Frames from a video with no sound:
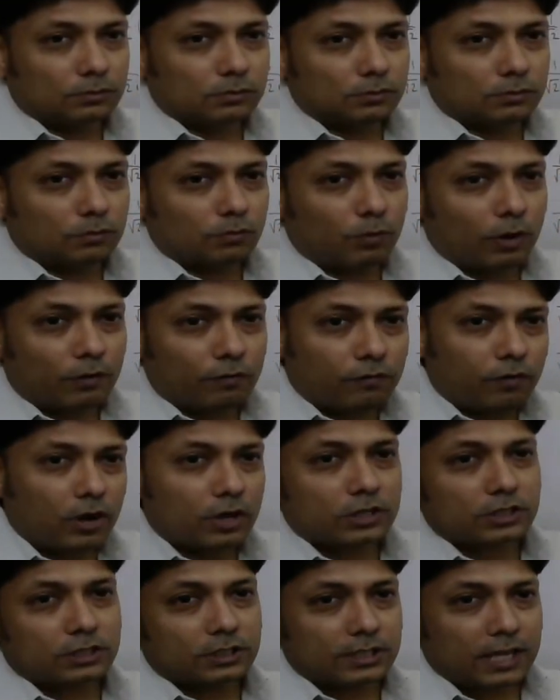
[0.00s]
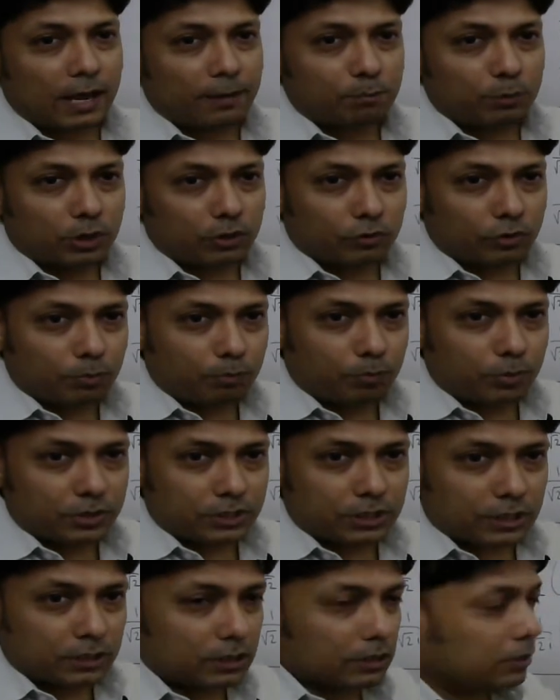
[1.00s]
wave functions have been
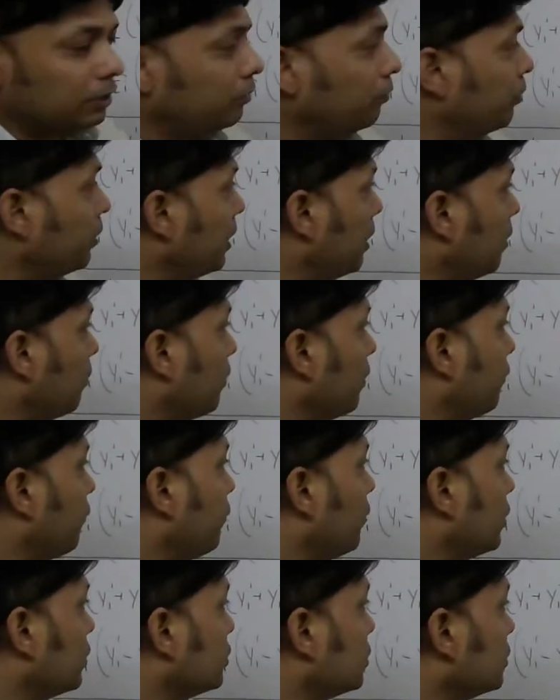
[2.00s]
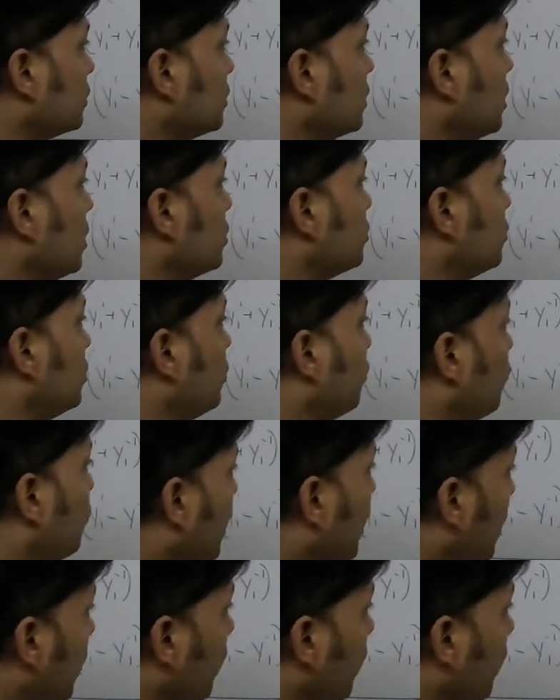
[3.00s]
represented, the real wave functions? So the real